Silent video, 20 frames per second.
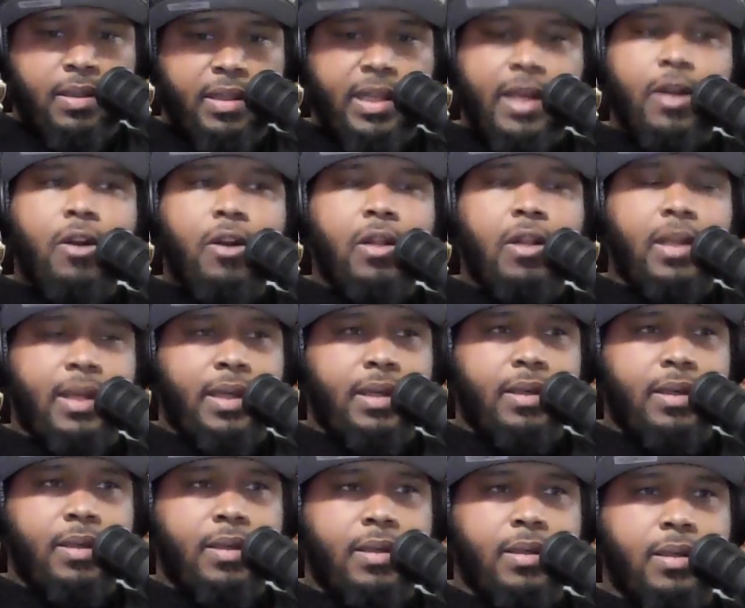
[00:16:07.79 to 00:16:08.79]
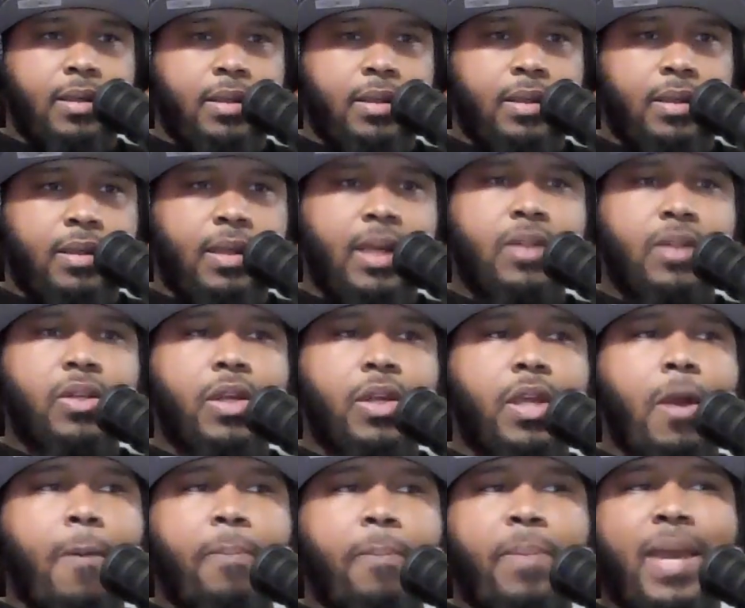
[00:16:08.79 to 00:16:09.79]
Literally. These are
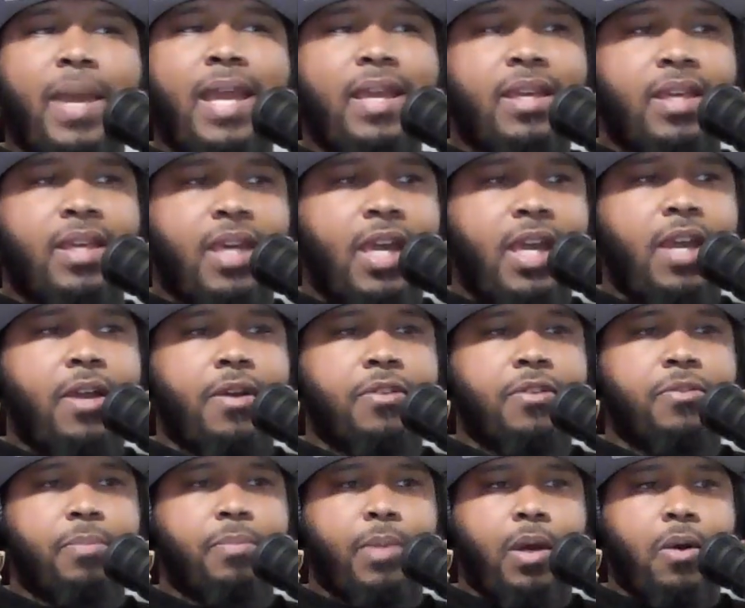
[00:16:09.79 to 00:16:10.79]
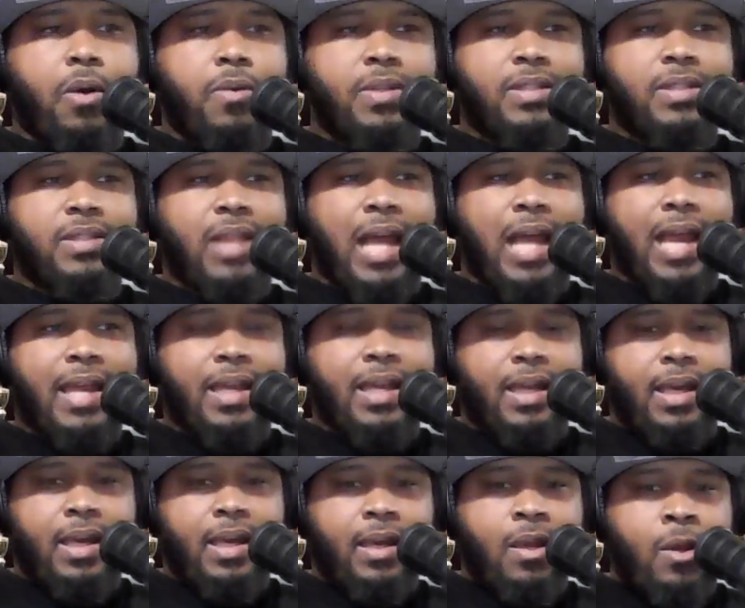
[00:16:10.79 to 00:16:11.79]
your peak years, bro. And it's
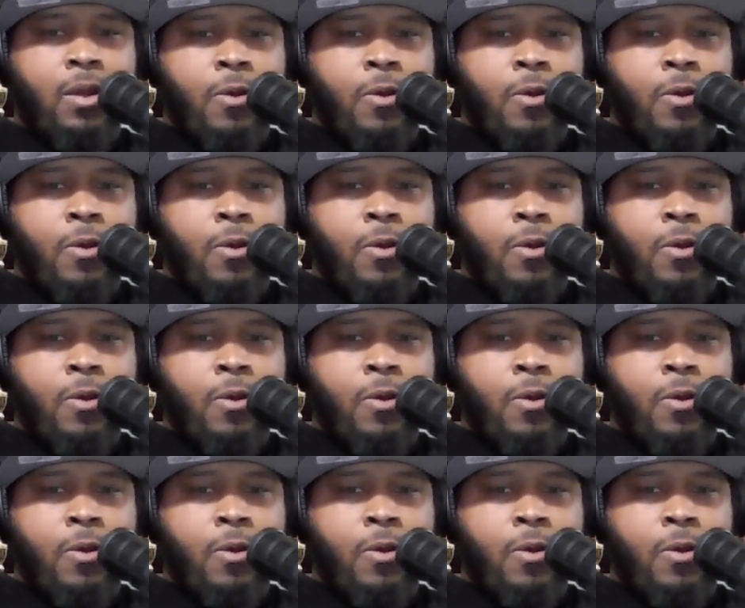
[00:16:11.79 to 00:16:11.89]
like,